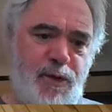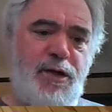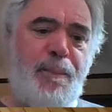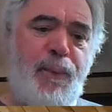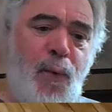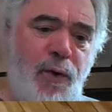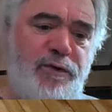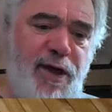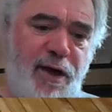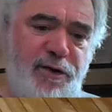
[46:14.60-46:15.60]
in the
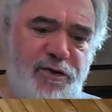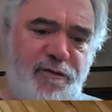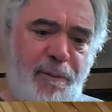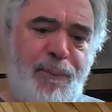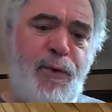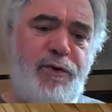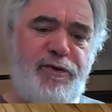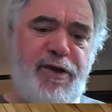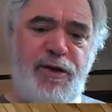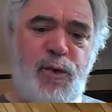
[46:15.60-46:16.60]
poorest counties of a poor
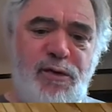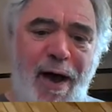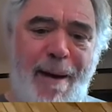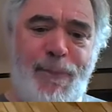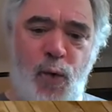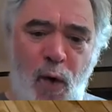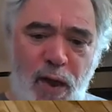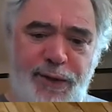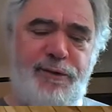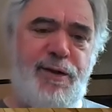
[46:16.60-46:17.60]
state with top
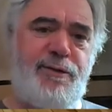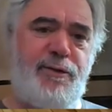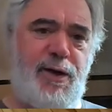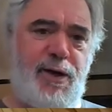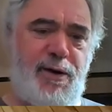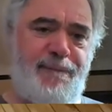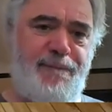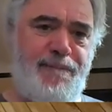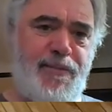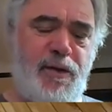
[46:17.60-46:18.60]
quality dental care.
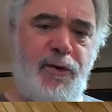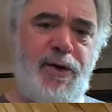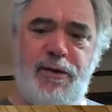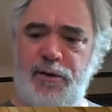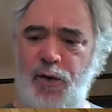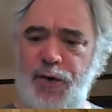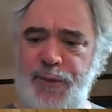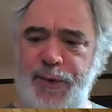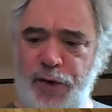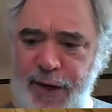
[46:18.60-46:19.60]
Okay, Cody,
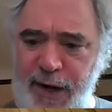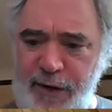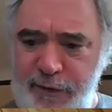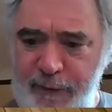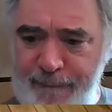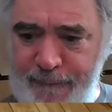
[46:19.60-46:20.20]
can we go to the next?